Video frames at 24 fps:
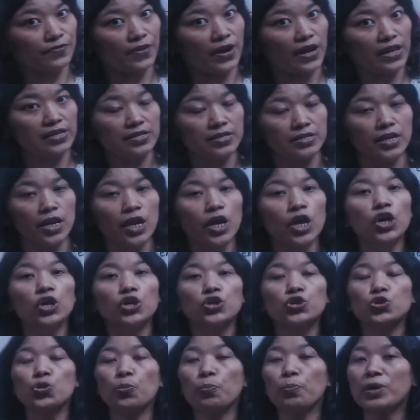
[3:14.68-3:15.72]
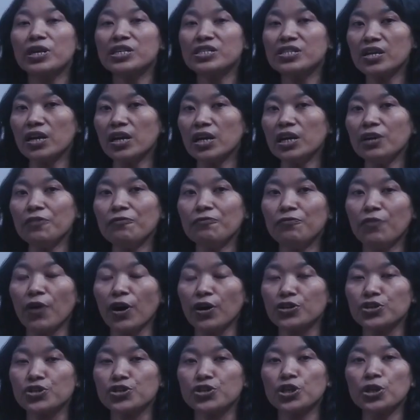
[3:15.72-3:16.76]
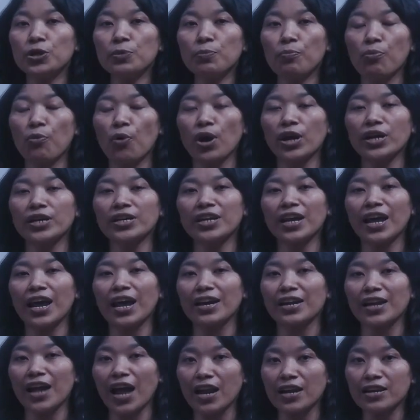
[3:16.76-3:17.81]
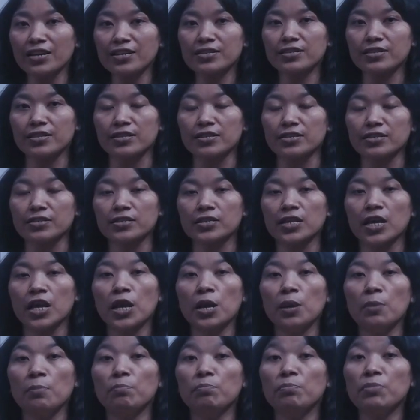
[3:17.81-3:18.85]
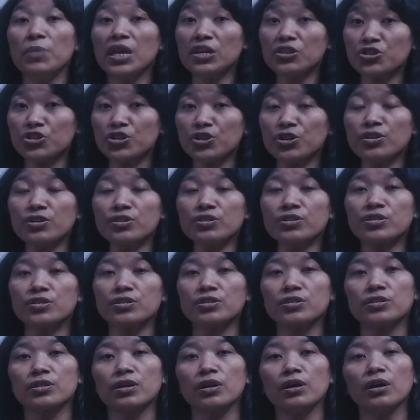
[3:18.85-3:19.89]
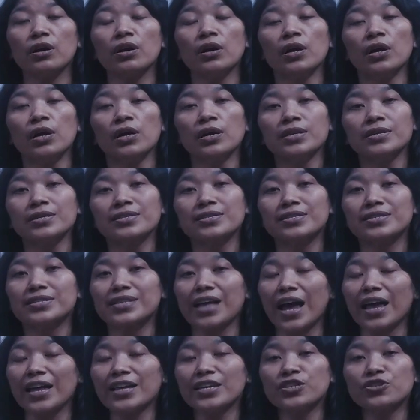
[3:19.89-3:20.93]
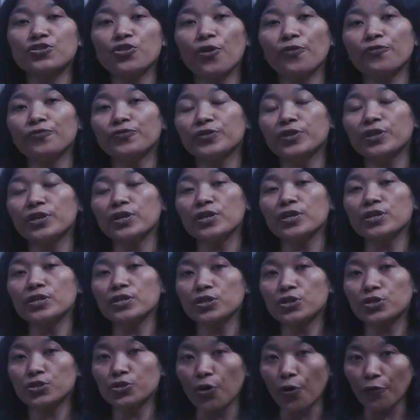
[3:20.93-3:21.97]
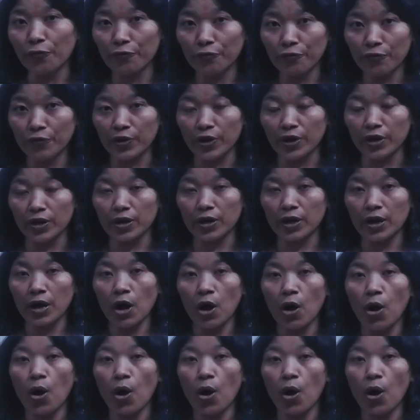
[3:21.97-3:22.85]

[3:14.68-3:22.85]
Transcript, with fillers: files. So basically function point analysis measures the size of the software